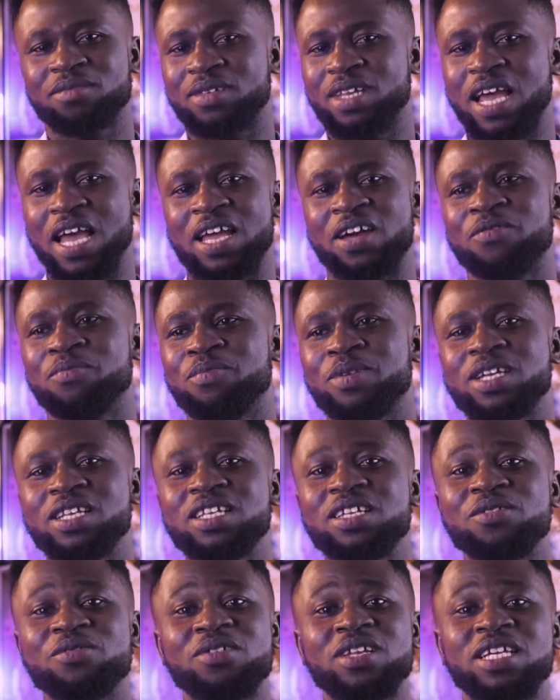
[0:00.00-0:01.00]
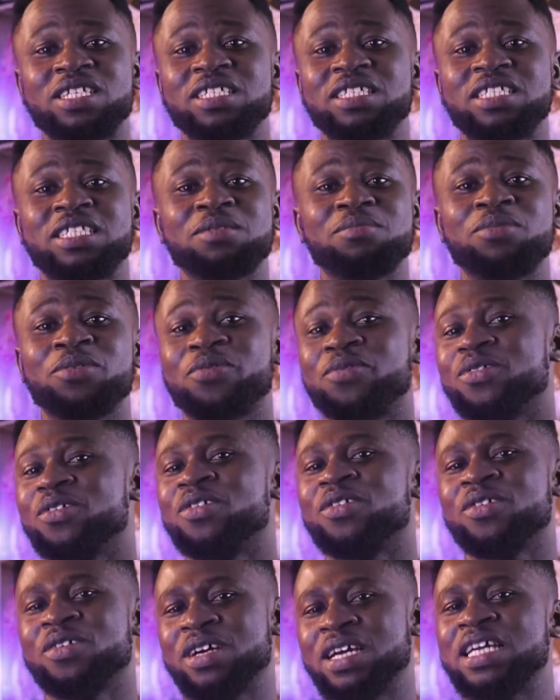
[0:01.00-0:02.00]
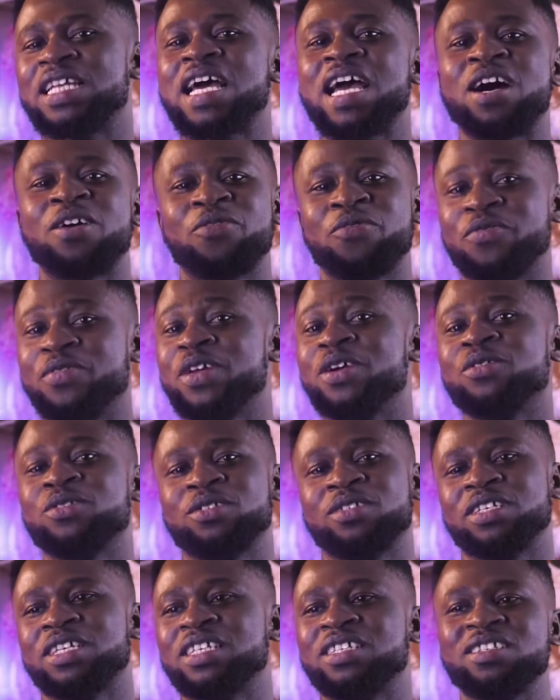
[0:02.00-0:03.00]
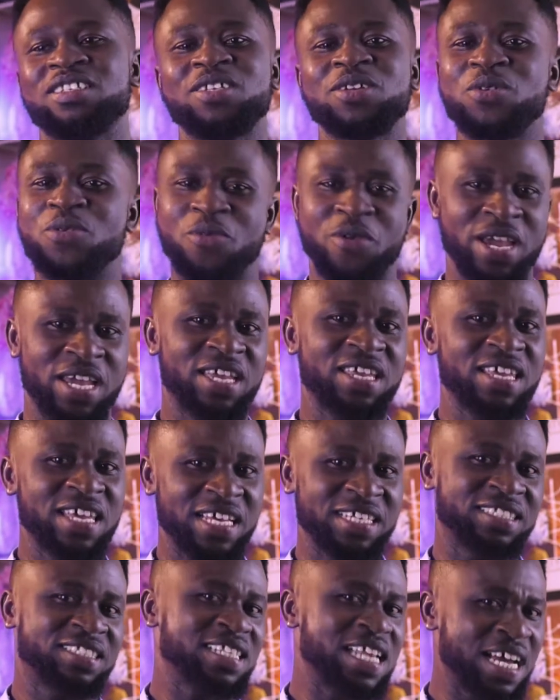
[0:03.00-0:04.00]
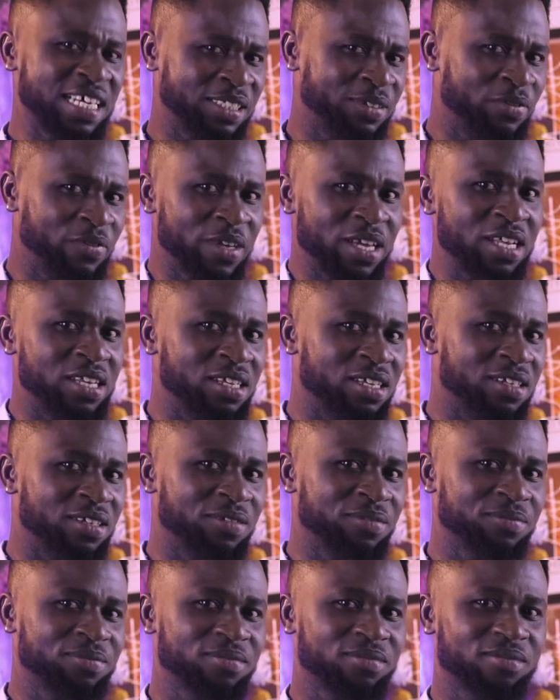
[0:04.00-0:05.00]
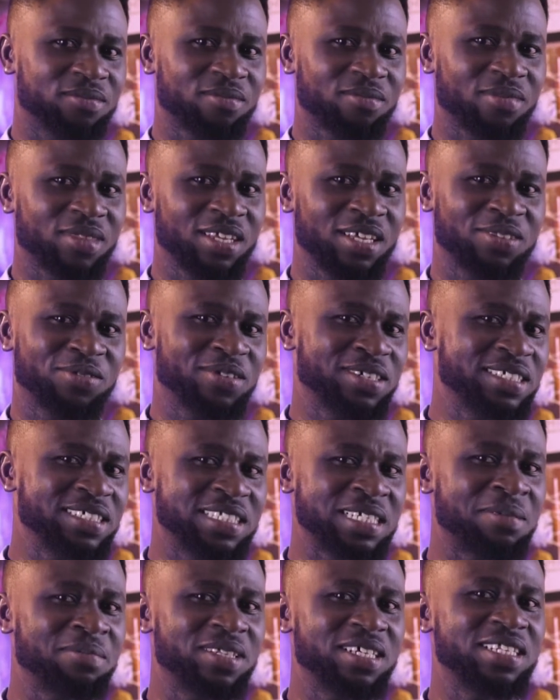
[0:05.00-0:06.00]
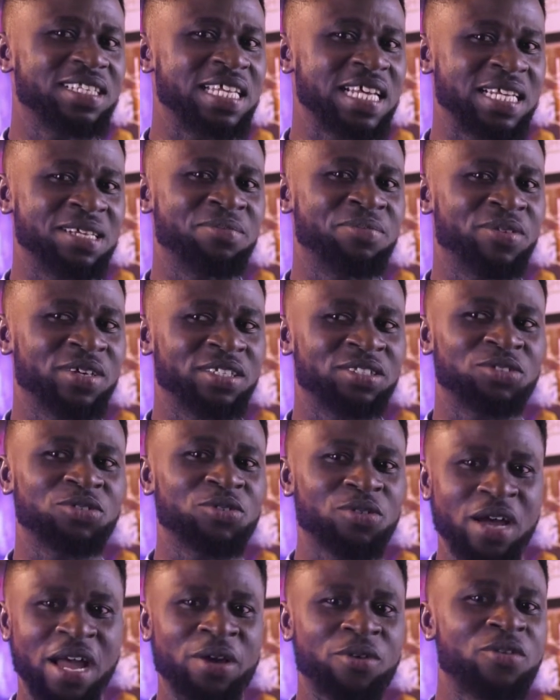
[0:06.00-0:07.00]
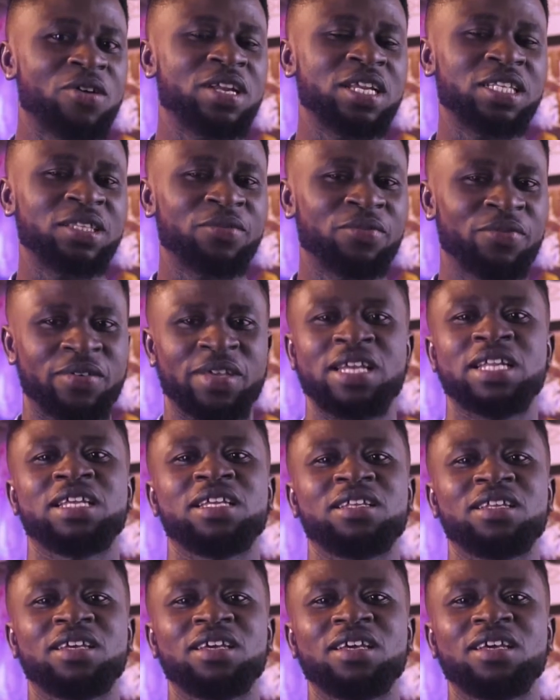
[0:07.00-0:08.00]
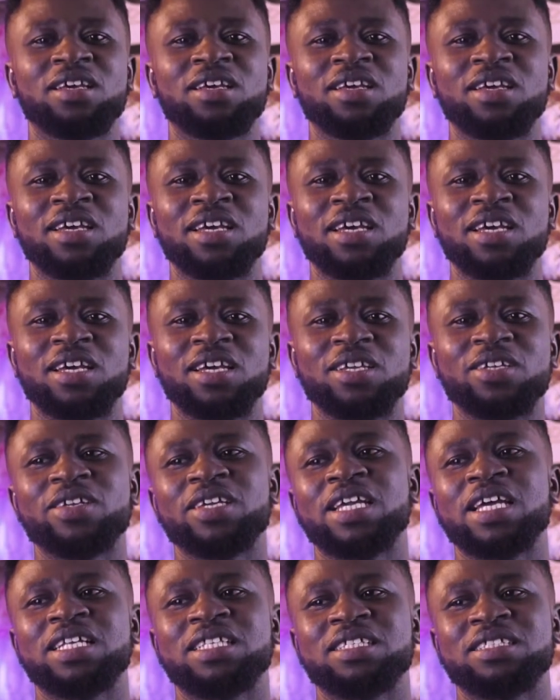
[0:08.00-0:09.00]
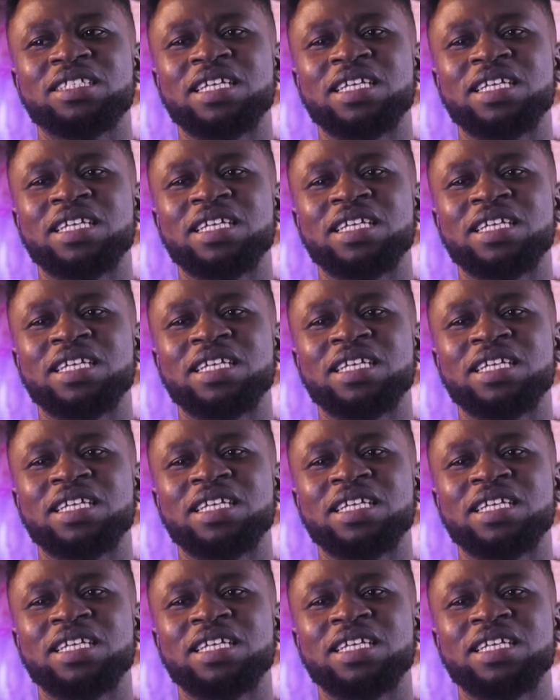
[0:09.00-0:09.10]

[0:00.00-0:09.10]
I have been in relationship before and I have failed. It didn't work. Yes, that's failing. It wasn't something deliberate, so I call it failing. You get it.